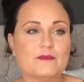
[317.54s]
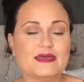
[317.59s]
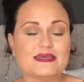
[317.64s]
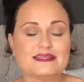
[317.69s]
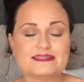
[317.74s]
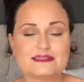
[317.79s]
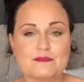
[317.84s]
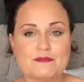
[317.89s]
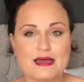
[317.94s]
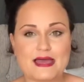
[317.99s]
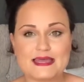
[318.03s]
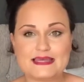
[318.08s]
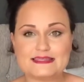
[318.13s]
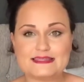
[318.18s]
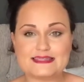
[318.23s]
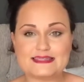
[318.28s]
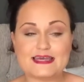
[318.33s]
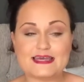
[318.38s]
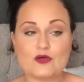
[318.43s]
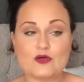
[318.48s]
It's
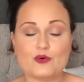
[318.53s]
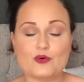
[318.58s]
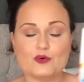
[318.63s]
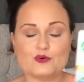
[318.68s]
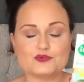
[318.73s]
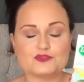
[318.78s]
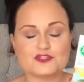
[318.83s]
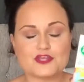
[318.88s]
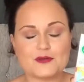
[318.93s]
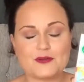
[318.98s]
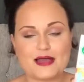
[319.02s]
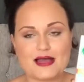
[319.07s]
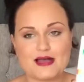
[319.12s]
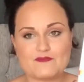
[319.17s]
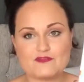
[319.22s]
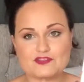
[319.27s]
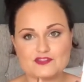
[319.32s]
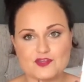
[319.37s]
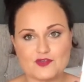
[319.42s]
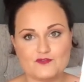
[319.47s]
amazing. Also
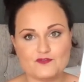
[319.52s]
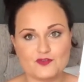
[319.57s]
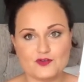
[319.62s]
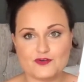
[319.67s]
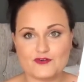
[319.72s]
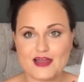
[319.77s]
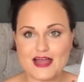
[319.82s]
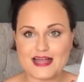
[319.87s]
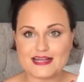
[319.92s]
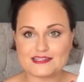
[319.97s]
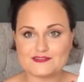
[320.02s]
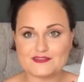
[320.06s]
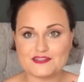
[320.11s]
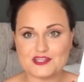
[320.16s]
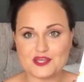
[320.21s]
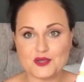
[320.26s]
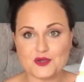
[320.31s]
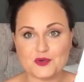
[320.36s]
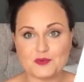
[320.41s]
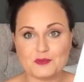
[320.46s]
have a Zoflora hacks
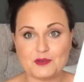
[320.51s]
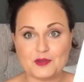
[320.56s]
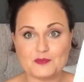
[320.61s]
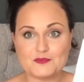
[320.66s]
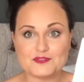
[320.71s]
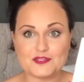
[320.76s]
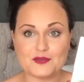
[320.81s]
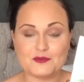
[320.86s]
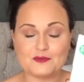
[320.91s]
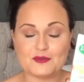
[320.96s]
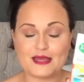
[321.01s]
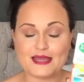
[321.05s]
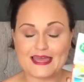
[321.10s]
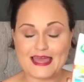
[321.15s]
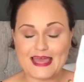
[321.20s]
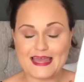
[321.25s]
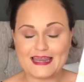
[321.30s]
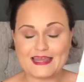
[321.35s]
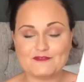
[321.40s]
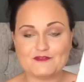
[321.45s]
video coming up. So
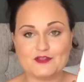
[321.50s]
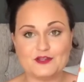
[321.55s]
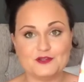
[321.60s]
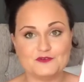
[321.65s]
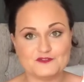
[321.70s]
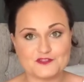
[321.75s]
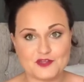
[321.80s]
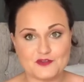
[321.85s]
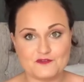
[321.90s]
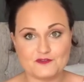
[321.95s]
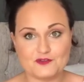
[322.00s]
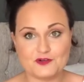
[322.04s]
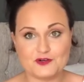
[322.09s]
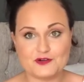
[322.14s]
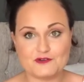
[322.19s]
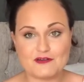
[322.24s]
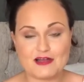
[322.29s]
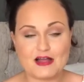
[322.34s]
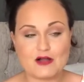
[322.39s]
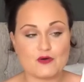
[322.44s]
again, if you love
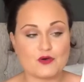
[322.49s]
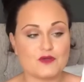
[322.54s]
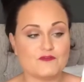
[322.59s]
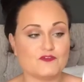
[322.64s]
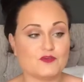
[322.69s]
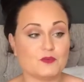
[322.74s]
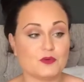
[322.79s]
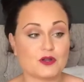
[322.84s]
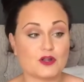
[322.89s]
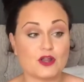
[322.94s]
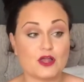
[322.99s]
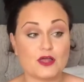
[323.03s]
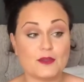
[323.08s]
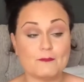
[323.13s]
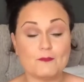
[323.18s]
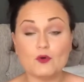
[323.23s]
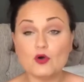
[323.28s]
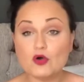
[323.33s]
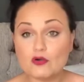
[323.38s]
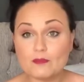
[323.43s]
Zoflora or if you want to
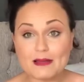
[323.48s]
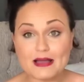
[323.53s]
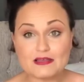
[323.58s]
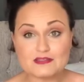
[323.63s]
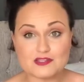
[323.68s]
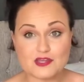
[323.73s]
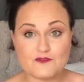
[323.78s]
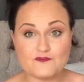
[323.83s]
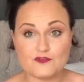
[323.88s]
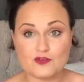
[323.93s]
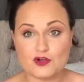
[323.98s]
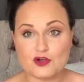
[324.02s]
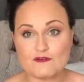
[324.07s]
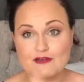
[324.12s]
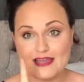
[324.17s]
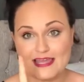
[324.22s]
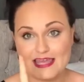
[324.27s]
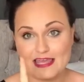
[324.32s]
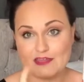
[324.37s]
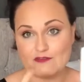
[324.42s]
learn more about
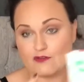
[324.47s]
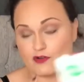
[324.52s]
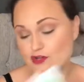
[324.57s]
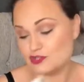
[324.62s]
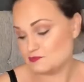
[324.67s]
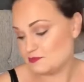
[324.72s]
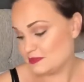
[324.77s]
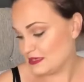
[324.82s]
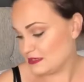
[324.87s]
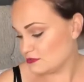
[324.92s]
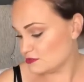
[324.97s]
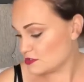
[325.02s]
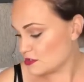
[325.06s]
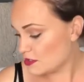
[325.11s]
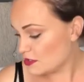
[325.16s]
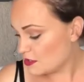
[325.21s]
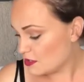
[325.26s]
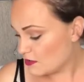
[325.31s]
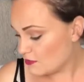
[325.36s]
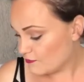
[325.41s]
Zoflora, keep your eyes peeled
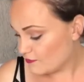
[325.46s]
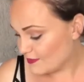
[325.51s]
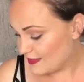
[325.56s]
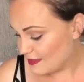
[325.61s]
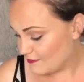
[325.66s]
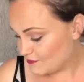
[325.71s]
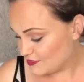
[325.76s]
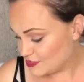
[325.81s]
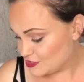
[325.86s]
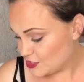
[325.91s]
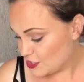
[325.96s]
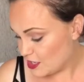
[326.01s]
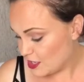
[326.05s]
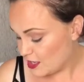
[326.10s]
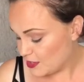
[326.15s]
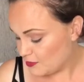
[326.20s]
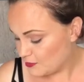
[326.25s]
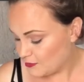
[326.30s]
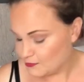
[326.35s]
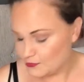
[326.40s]
for that video.
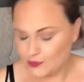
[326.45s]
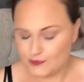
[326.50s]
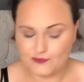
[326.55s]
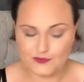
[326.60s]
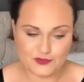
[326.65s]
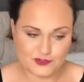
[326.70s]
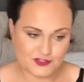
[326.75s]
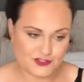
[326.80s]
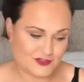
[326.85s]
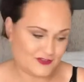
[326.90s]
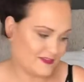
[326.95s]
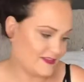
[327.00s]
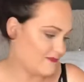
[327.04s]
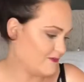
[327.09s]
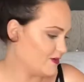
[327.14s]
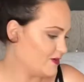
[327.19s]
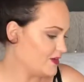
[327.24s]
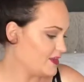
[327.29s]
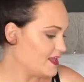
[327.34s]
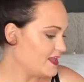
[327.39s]
Look forward to doing
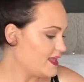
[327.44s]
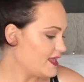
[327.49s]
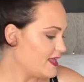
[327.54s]
that one.